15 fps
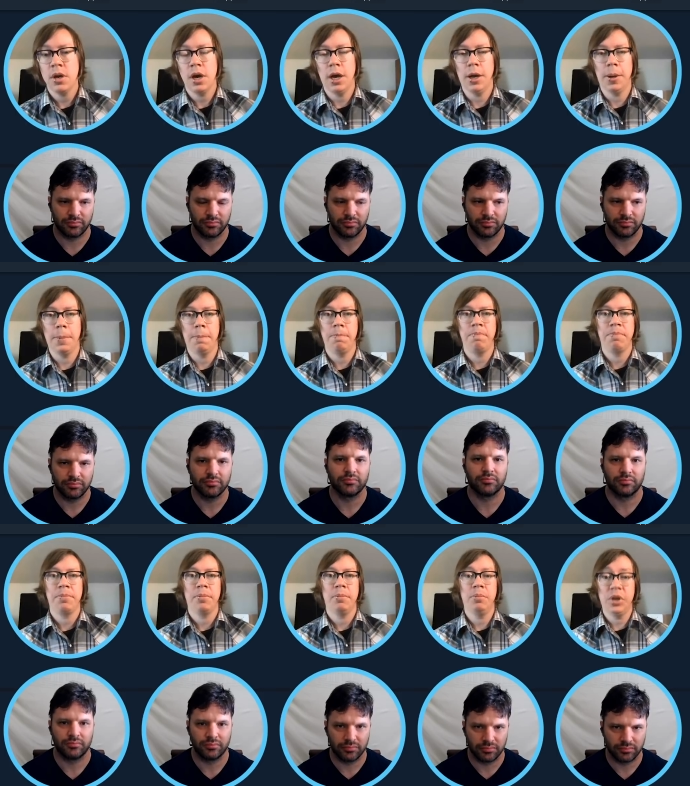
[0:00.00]
Speaker 1: Um,
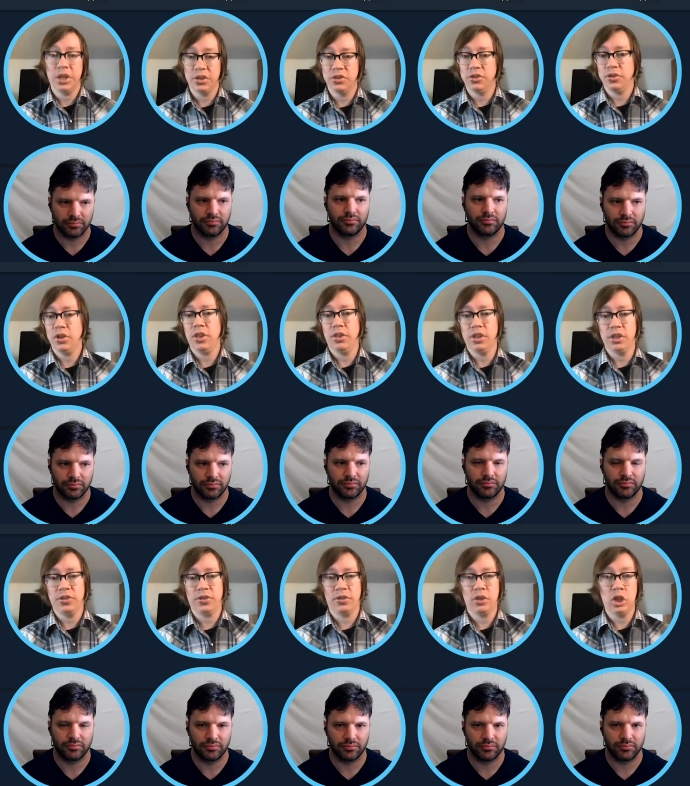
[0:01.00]
because
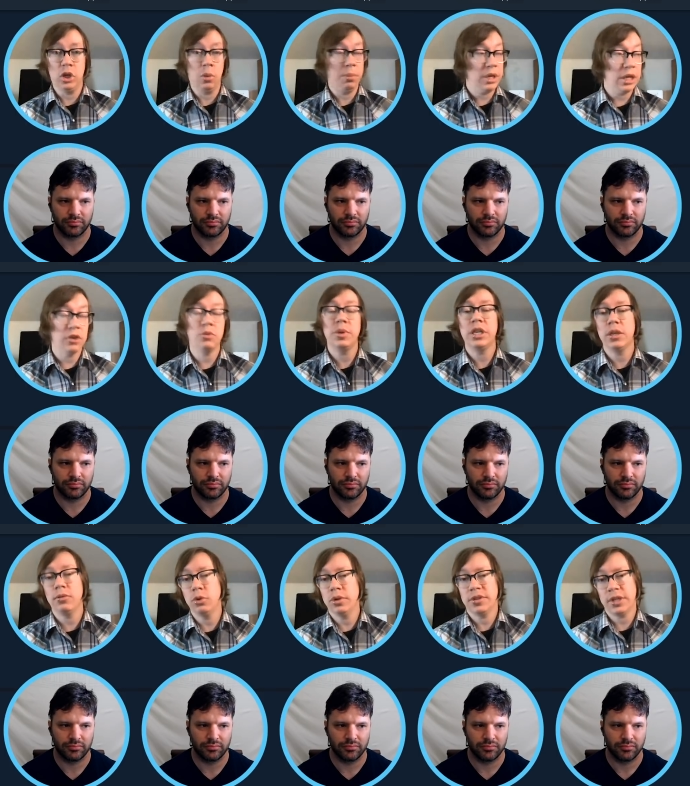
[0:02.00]
this, you know, because we
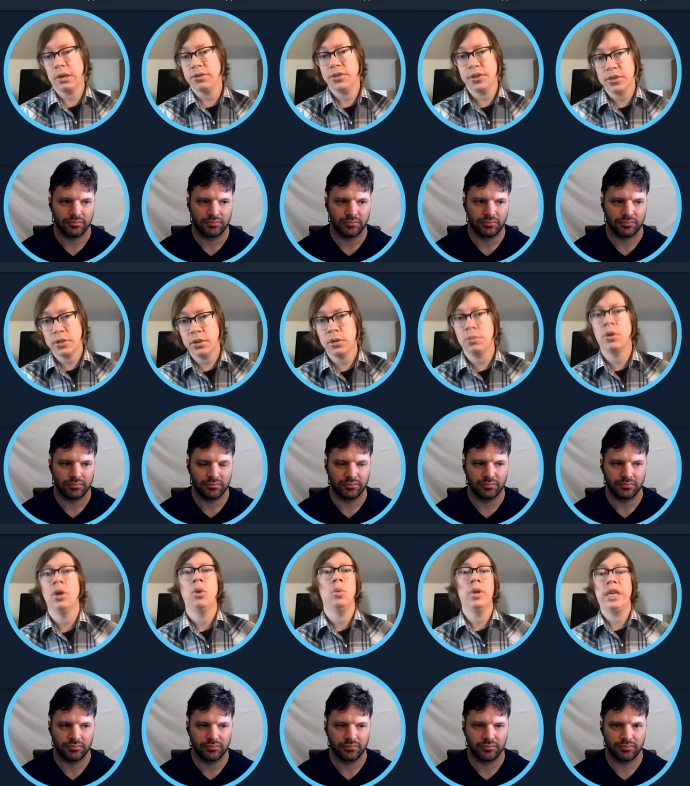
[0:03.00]
give you a sound
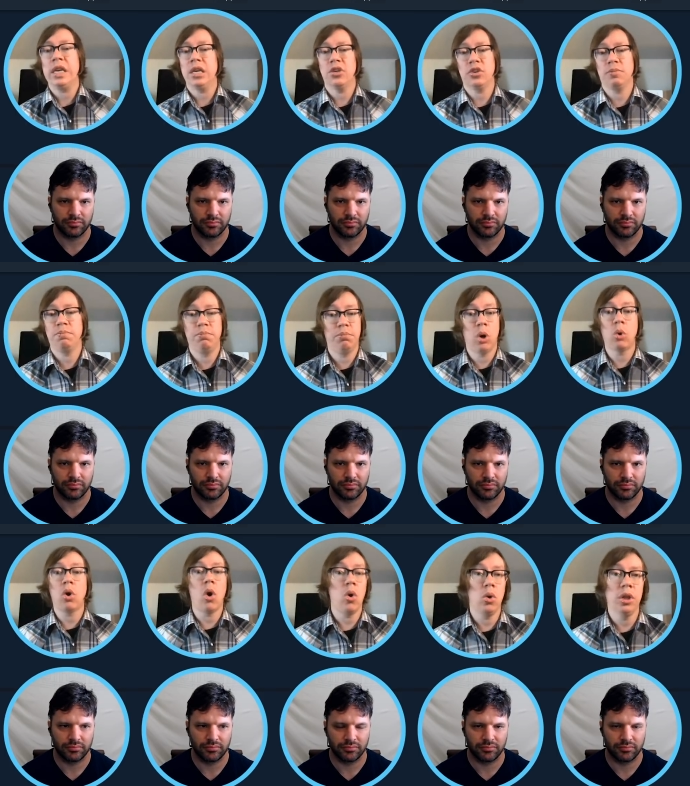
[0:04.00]
system, we can't just
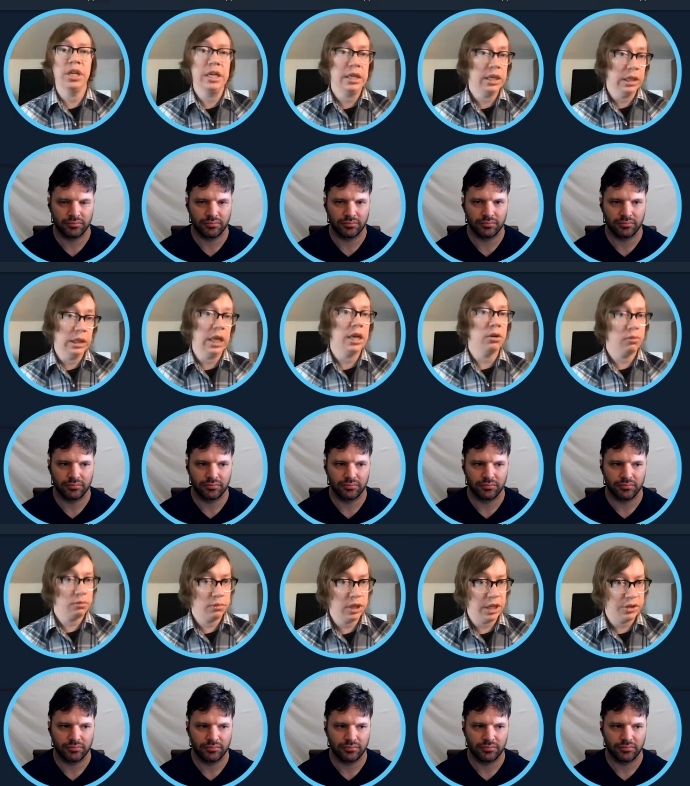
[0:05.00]
poke a hole in it and let
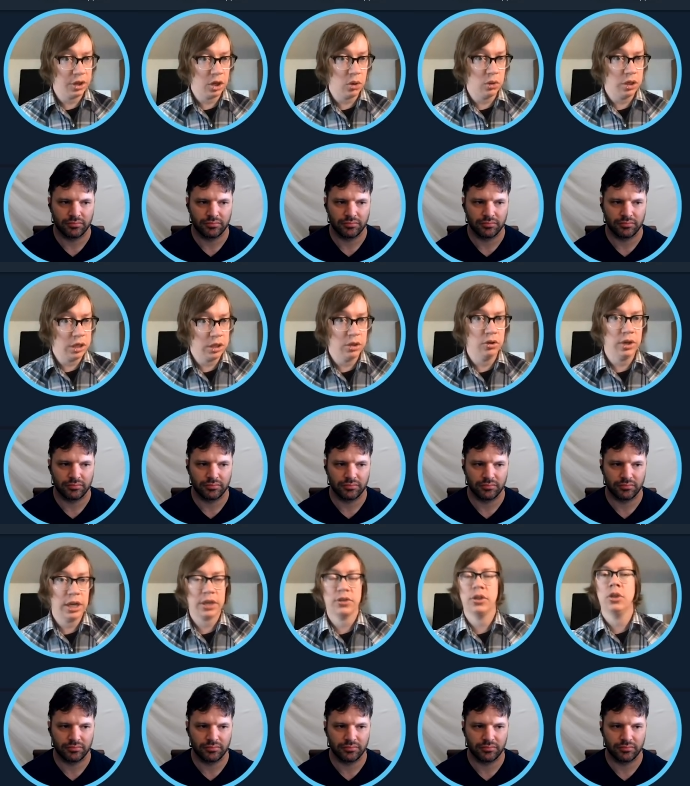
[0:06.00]
it let the code continue
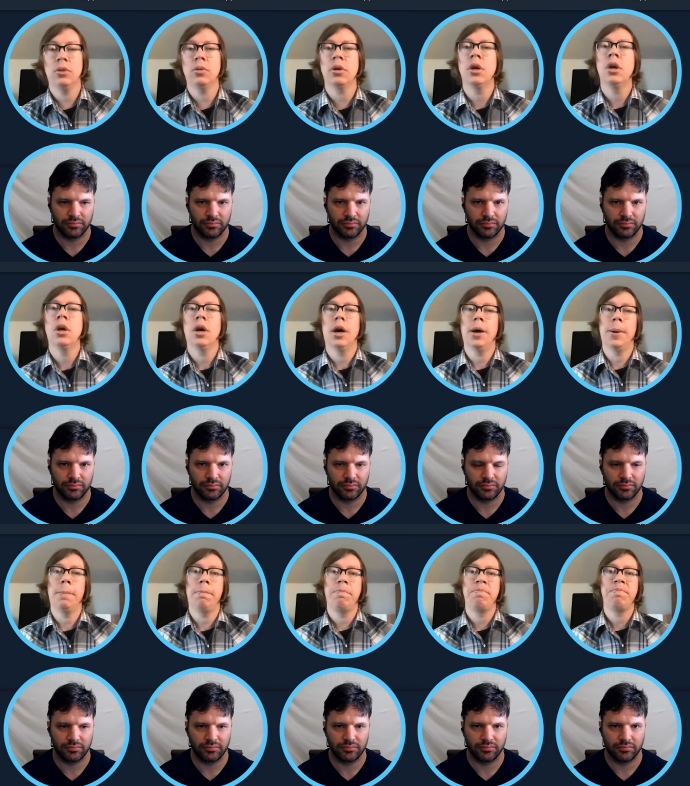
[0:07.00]
to execute.
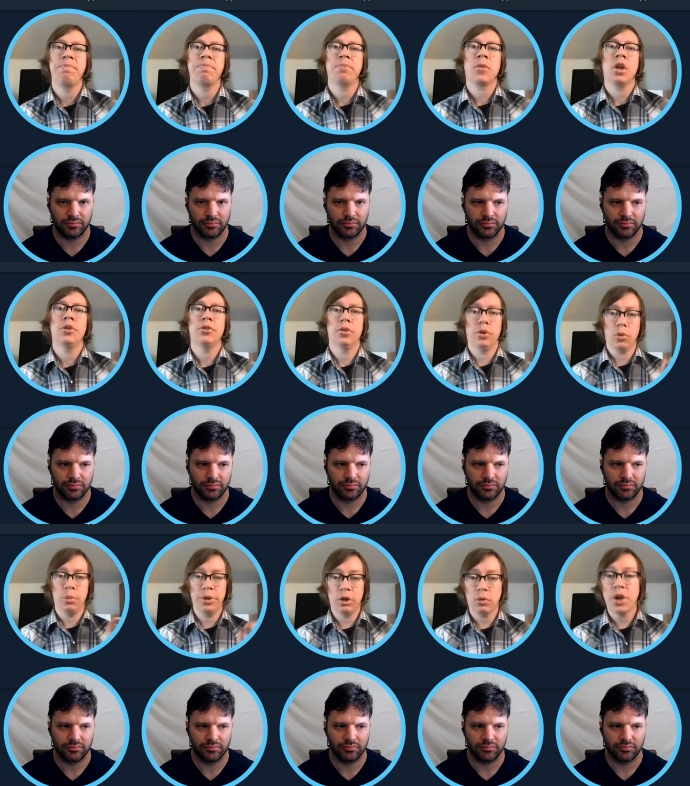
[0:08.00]
Um, so there
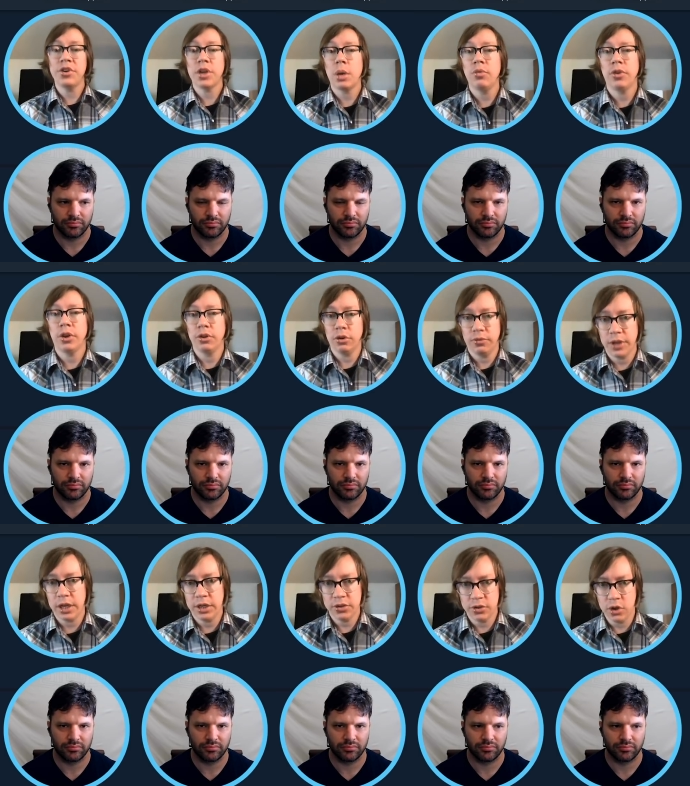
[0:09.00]
will be a runtime failure if
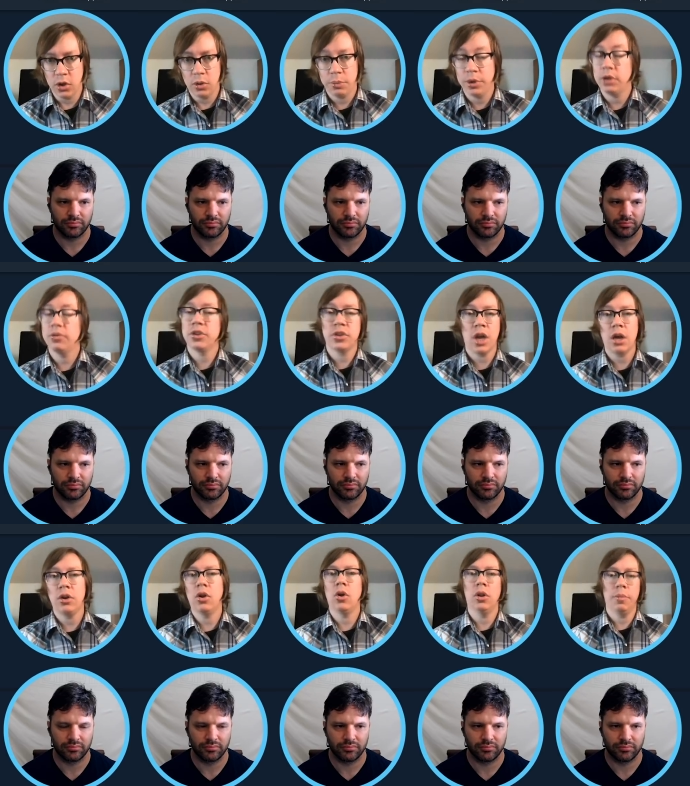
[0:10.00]
that is null, but if it's
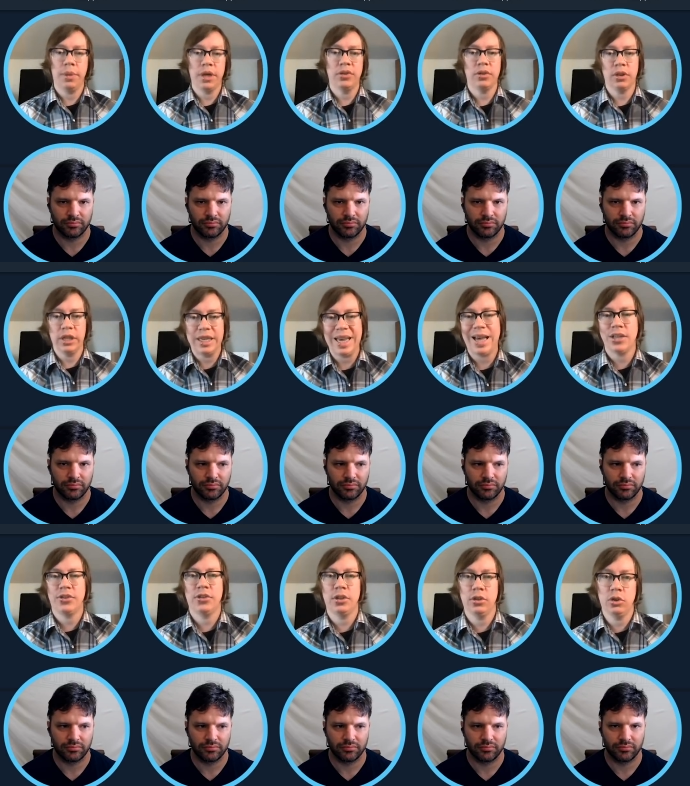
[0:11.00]
not null, it basically
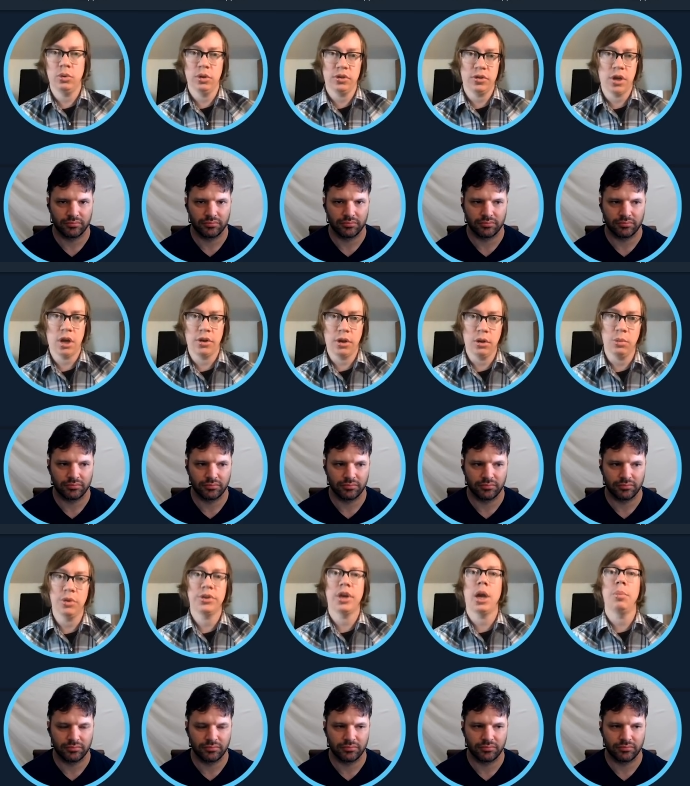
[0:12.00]
casts it to its
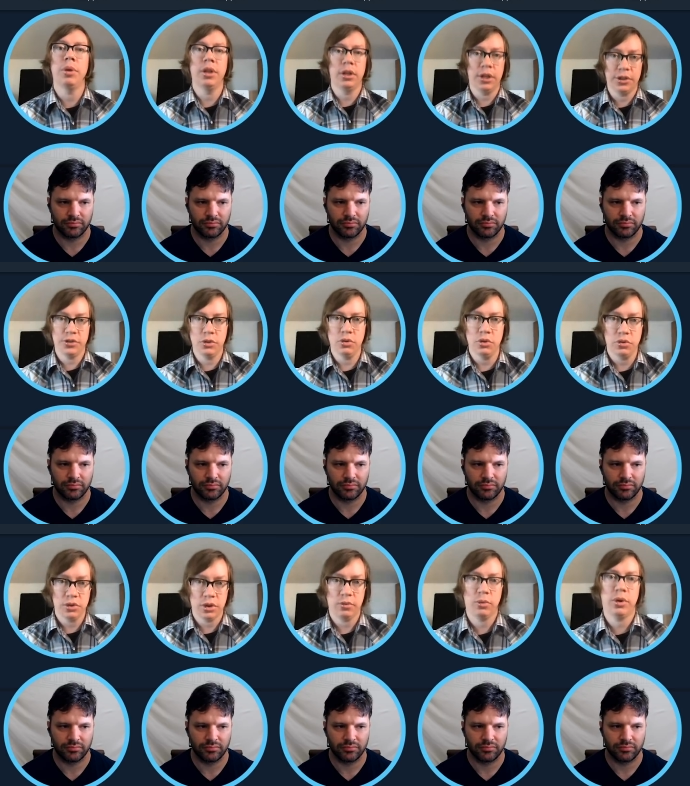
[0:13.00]
non-nullable type and then lets you do
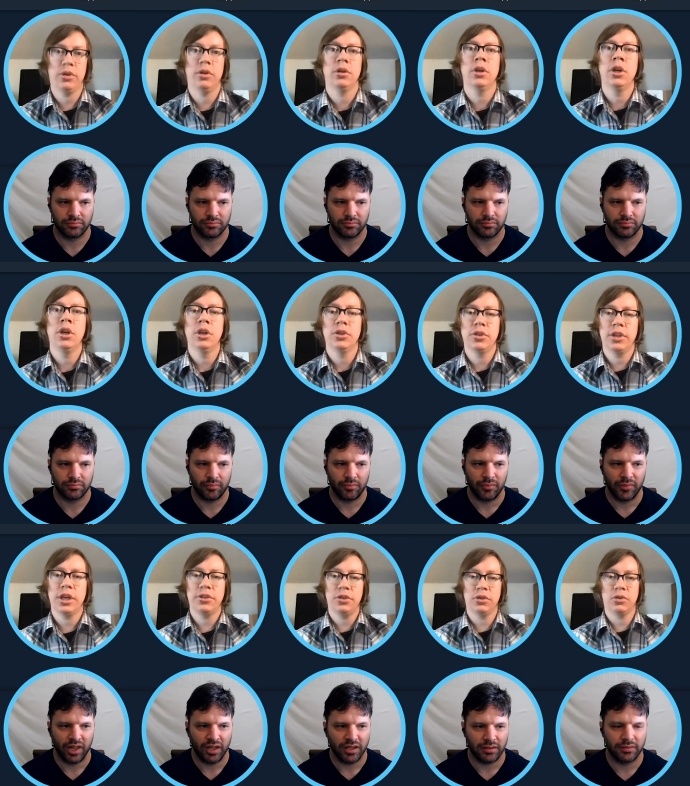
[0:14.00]
stuff with it. So
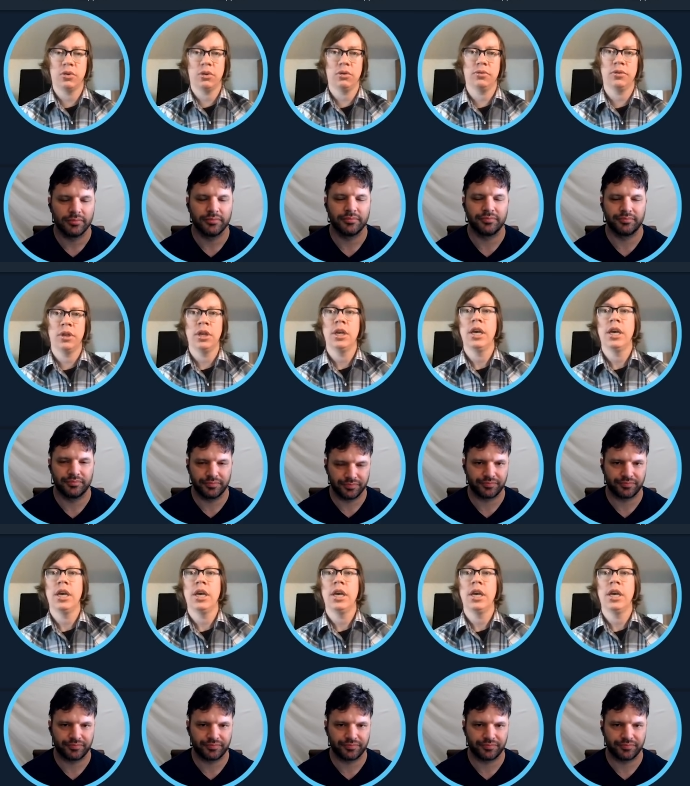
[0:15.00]
that's your sort of